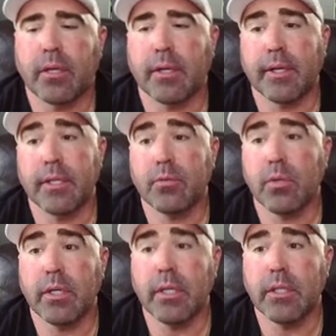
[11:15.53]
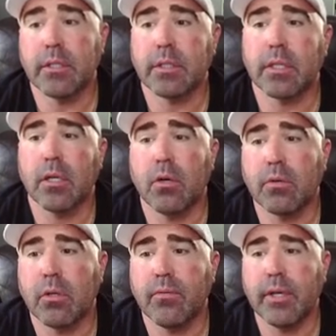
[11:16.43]
It is what it is. Oh,
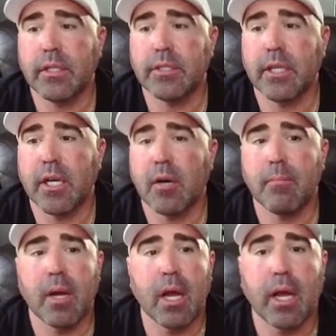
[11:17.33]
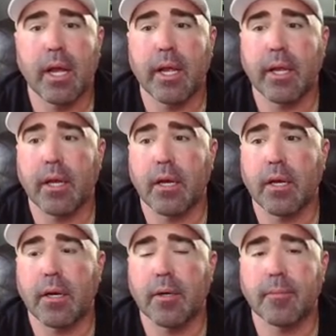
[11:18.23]
don't forget to check out my,
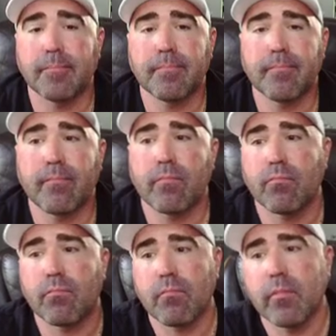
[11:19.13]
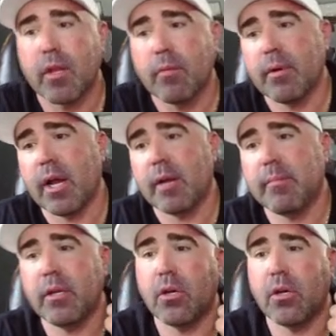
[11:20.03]
um, behind me